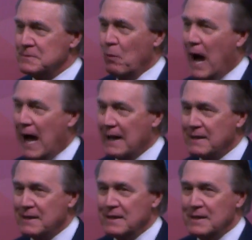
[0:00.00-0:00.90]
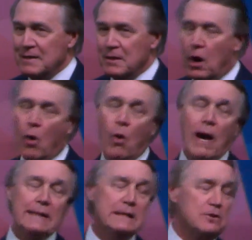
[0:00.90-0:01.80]
Why? Oh,
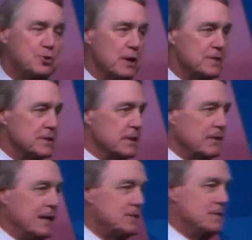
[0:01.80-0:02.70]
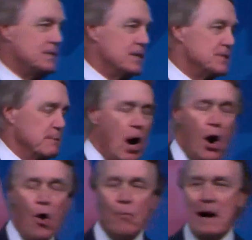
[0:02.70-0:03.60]
I didn't trust the election system.
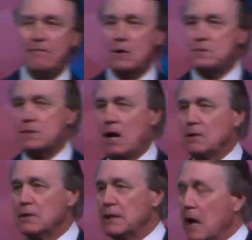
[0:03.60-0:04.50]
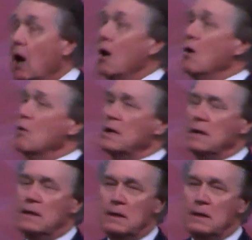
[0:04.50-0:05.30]
Oh, my vote's not going to count. Oh,